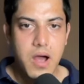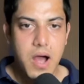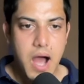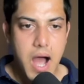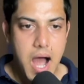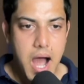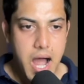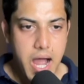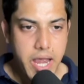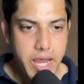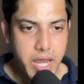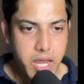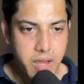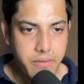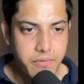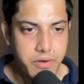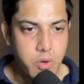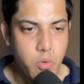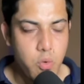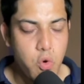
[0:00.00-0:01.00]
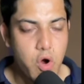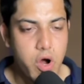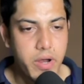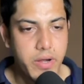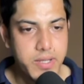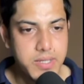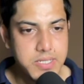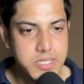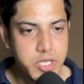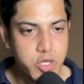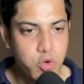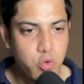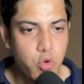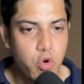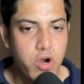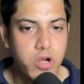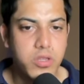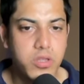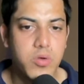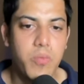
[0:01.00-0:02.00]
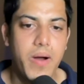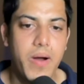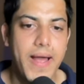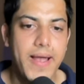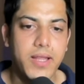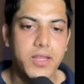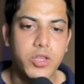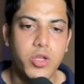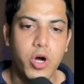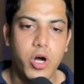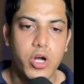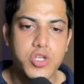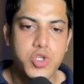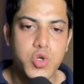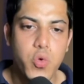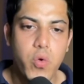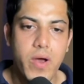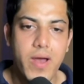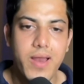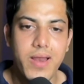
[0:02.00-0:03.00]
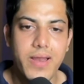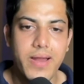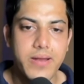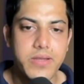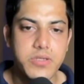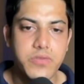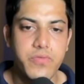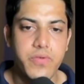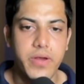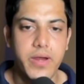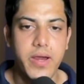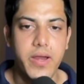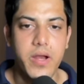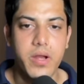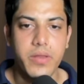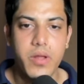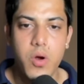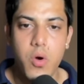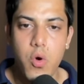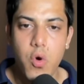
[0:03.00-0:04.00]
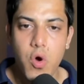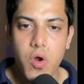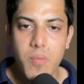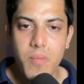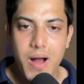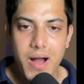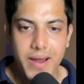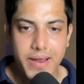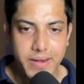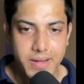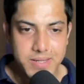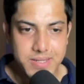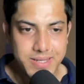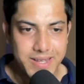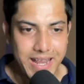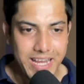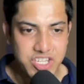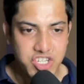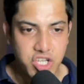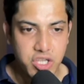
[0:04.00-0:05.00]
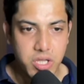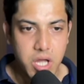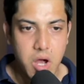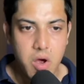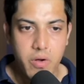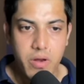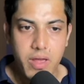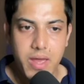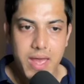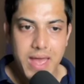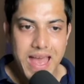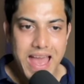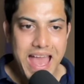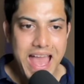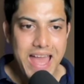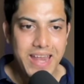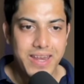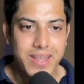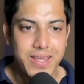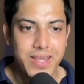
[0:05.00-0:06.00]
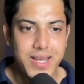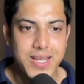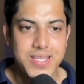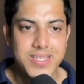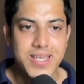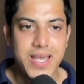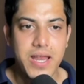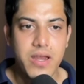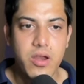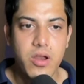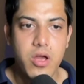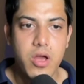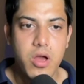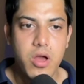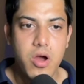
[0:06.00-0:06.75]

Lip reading: Hi everyone, is it worth buying Dogecoin? Let's figure it out. The whole market is crashing down and it's an